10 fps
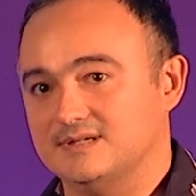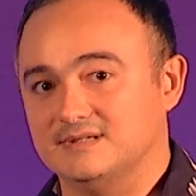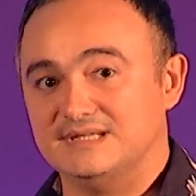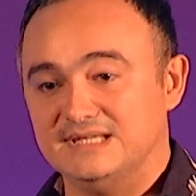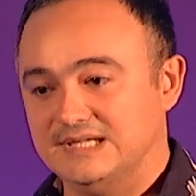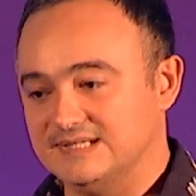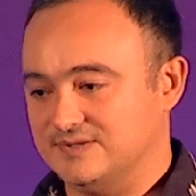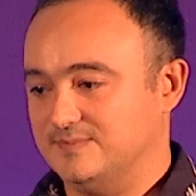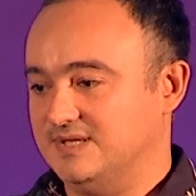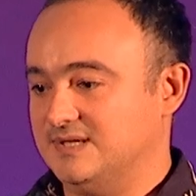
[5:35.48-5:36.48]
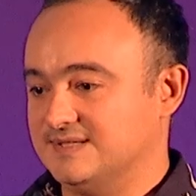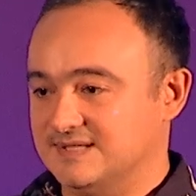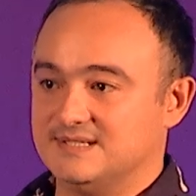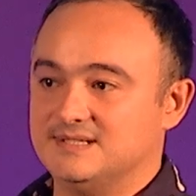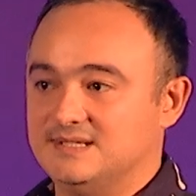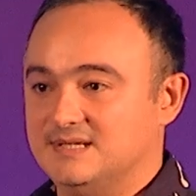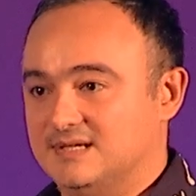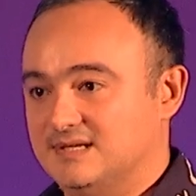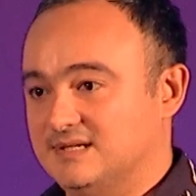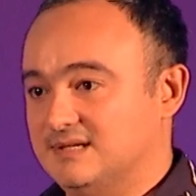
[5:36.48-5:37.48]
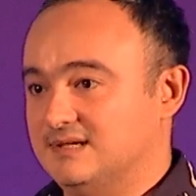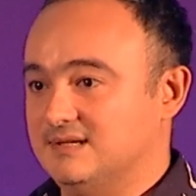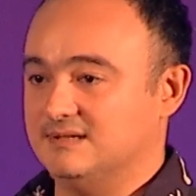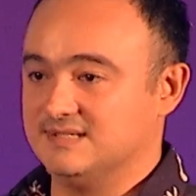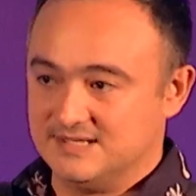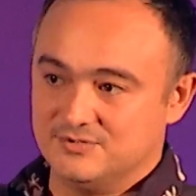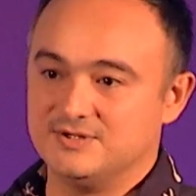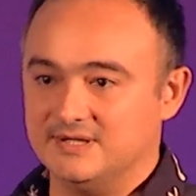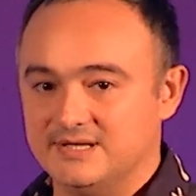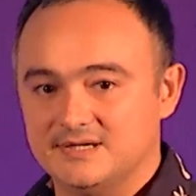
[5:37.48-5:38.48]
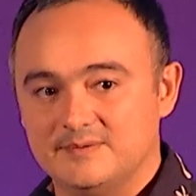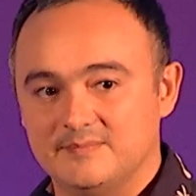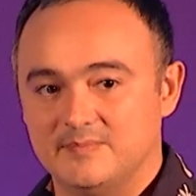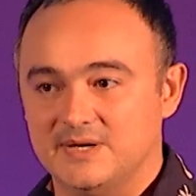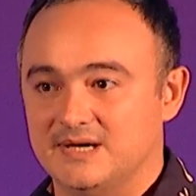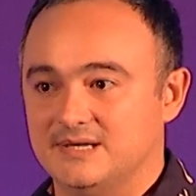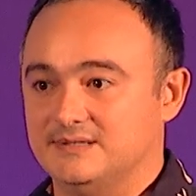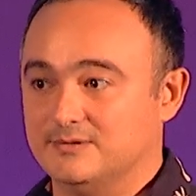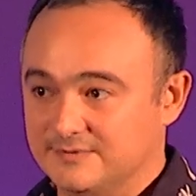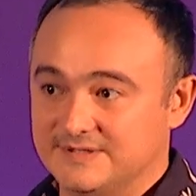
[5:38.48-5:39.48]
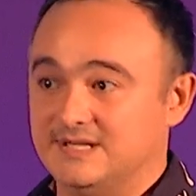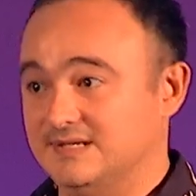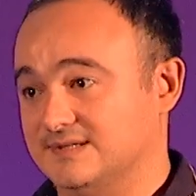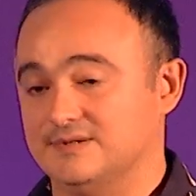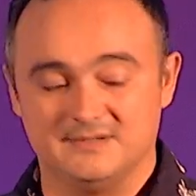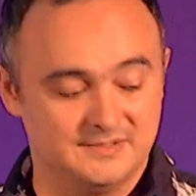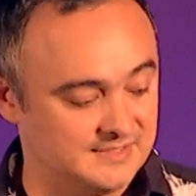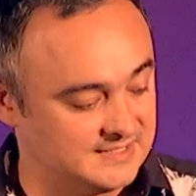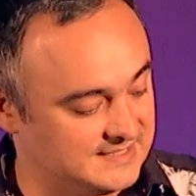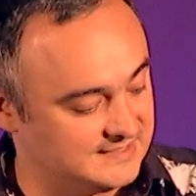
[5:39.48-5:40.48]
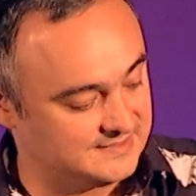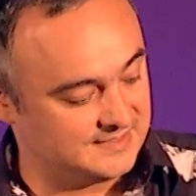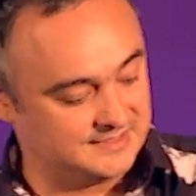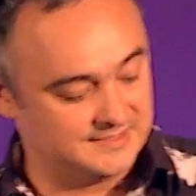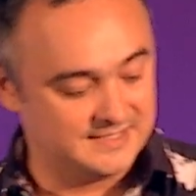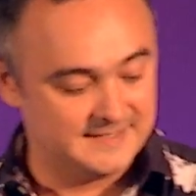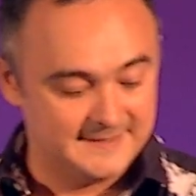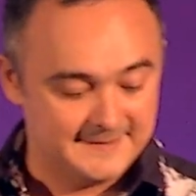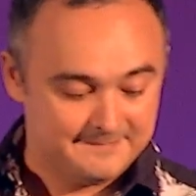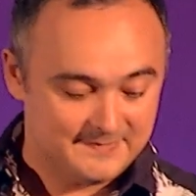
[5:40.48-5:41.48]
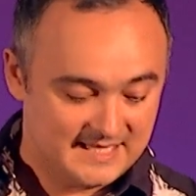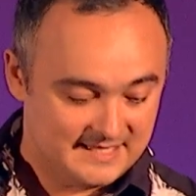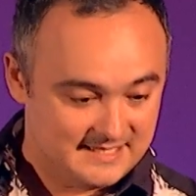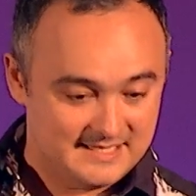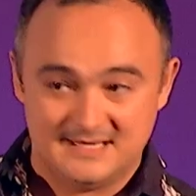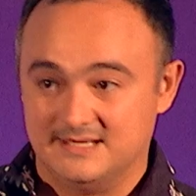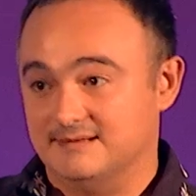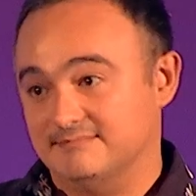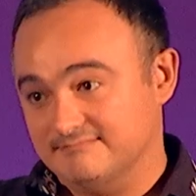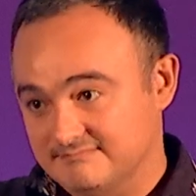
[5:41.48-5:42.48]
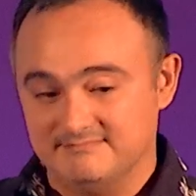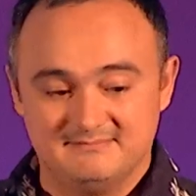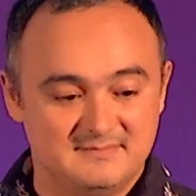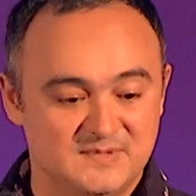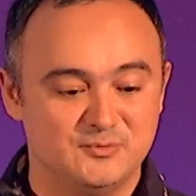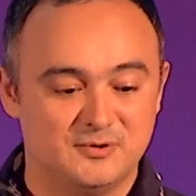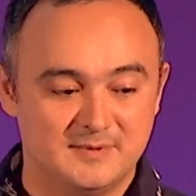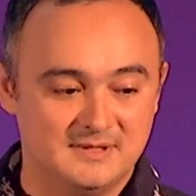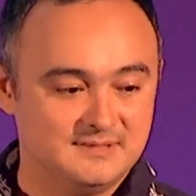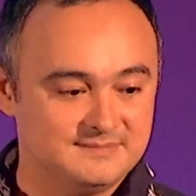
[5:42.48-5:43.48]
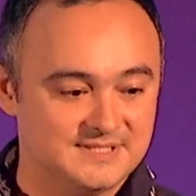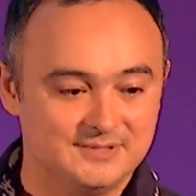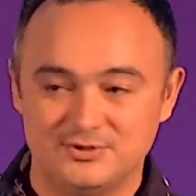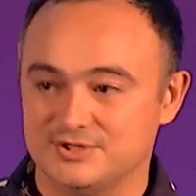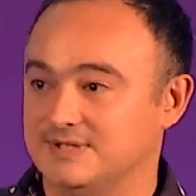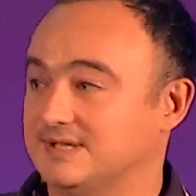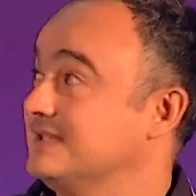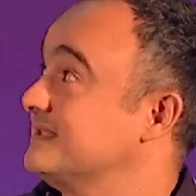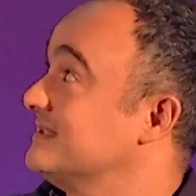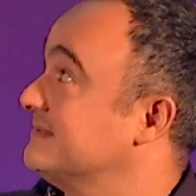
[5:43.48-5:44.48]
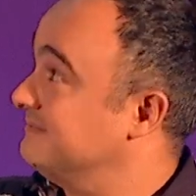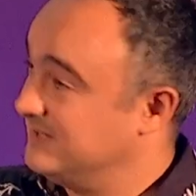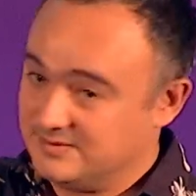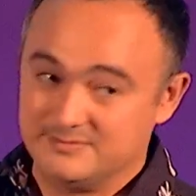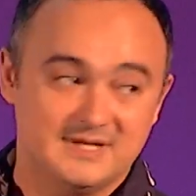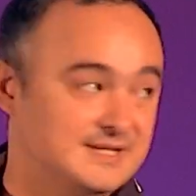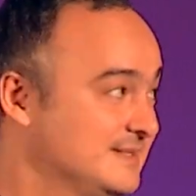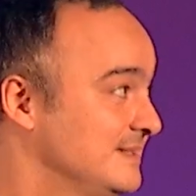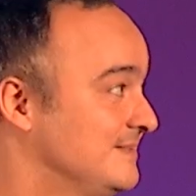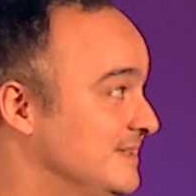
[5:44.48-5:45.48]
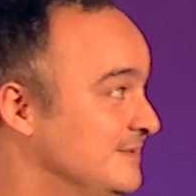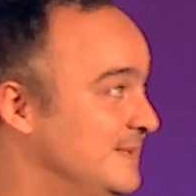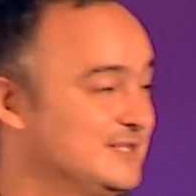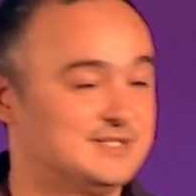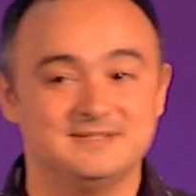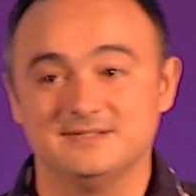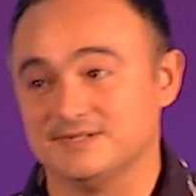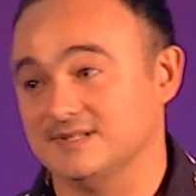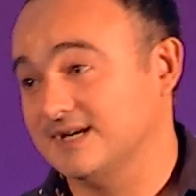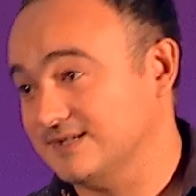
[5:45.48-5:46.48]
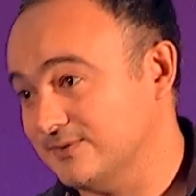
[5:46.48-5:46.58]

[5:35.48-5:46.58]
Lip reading: needs to be existing in execution layer, but all of the data is on the consensus layer. And normal solution is, as Victor mentioned, there's a Lido